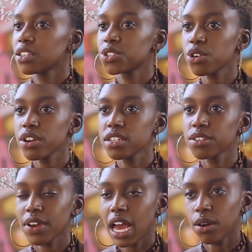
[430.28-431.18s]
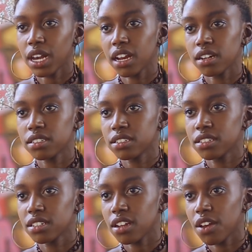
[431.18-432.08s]
Stories of Outliers.
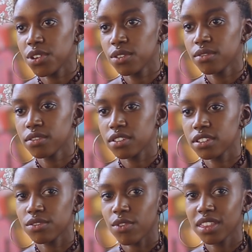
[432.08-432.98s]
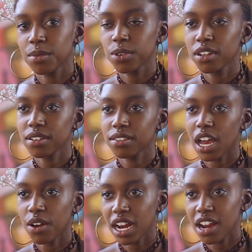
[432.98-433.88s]
Have you read the book
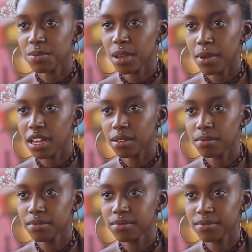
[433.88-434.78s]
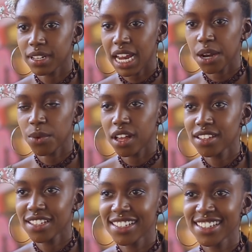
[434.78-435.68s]
Outliers by Malcolm
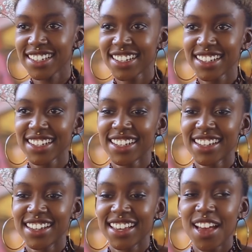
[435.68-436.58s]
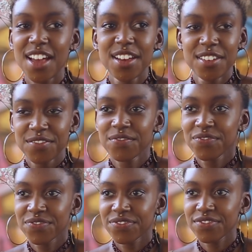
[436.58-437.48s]
Gladwell? I haven't, but I know it's
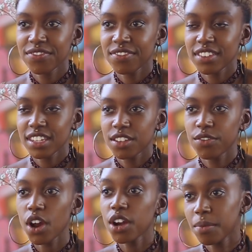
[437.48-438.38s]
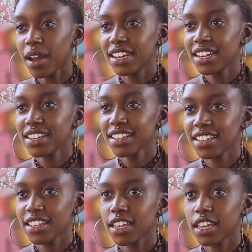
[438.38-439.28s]
I should read it. You've heard about it?
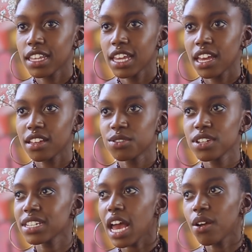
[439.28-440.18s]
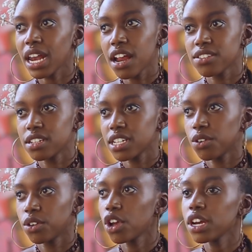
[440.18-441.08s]
Yeah yeah, so just outliers in
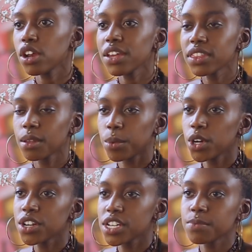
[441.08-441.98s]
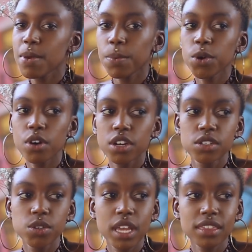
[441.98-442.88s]
general. Not, not even the book, just people who are
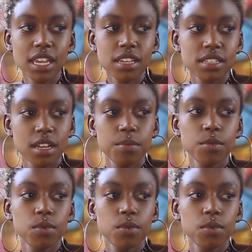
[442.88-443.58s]
doing things that